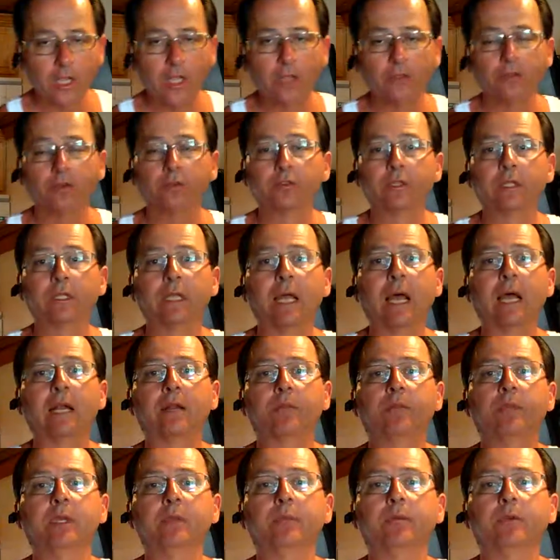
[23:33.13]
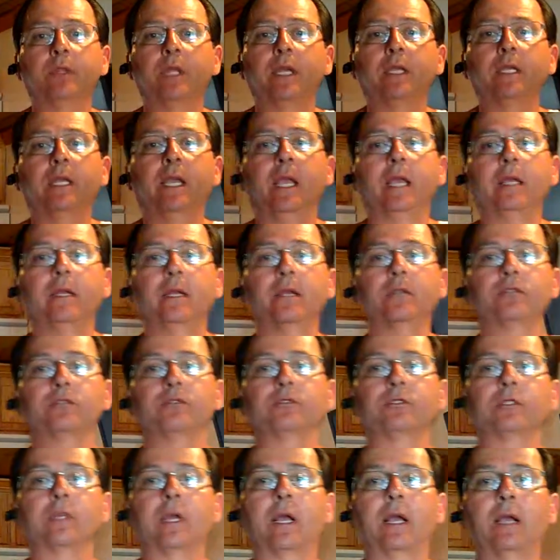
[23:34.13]
There's a lot of people that can't
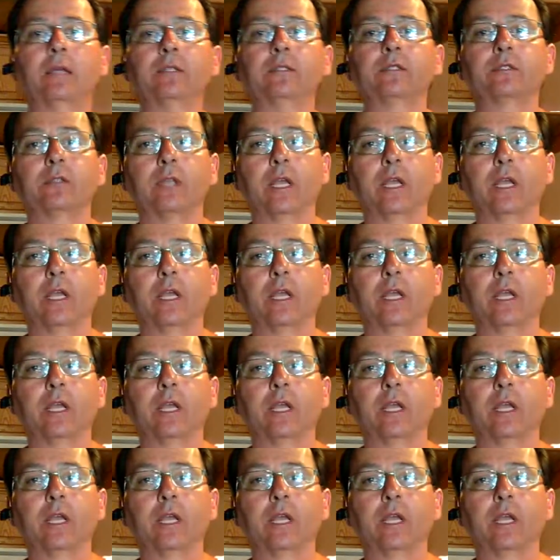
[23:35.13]
exercise